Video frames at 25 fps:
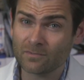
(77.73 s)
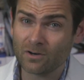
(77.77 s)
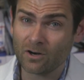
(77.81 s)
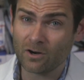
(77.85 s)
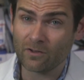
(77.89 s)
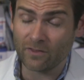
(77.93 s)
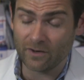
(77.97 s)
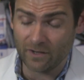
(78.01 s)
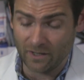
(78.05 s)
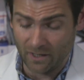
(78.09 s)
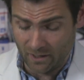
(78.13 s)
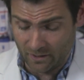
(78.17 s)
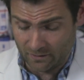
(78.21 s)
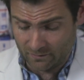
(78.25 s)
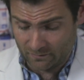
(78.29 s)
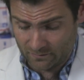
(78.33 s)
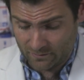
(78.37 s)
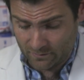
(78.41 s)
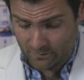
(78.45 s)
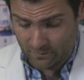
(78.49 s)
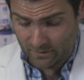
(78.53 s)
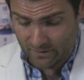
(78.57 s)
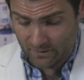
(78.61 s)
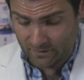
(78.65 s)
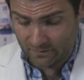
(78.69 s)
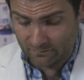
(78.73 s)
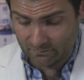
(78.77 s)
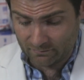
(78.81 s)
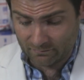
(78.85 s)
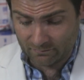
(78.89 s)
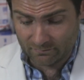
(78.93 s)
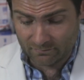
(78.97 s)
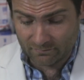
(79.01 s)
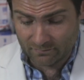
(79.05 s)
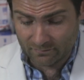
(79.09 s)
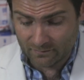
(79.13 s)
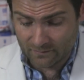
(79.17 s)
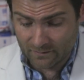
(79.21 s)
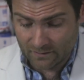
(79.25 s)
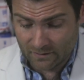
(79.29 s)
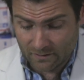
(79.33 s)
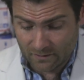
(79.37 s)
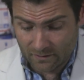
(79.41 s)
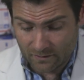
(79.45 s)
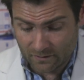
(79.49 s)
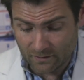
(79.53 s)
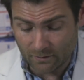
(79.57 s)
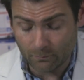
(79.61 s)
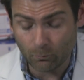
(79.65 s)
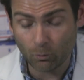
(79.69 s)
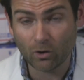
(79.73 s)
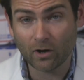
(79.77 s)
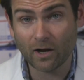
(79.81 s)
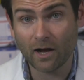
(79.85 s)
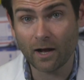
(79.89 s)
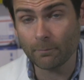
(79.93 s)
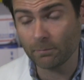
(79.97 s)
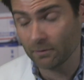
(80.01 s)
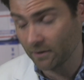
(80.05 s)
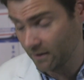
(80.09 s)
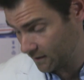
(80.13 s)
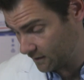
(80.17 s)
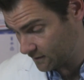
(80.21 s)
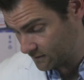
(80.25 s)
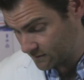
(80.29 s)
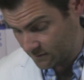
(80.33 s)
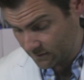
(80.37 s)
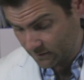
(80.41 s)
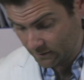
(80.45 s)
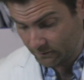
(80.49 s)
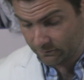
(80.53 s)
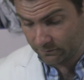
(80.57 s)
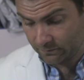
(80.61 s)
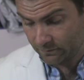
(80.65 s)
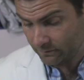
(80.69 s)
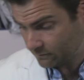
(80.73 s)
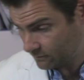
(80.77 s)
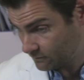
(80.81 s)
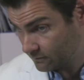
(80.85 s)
are they not doing the more complicated stuff?